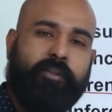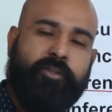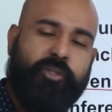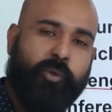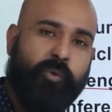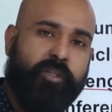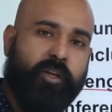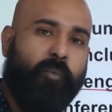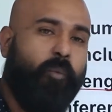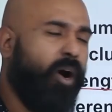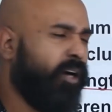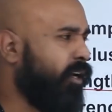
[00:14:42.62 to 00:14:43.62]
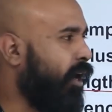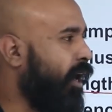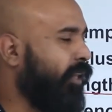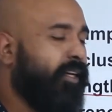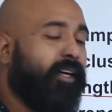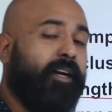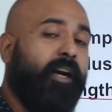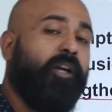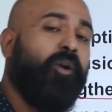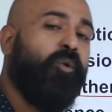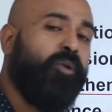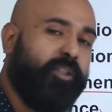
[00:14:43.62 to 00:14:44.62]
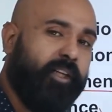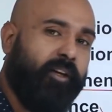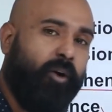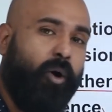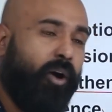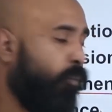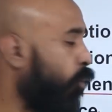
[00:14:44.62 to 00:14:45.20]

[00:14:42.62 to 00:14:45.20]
choose what other conclusion or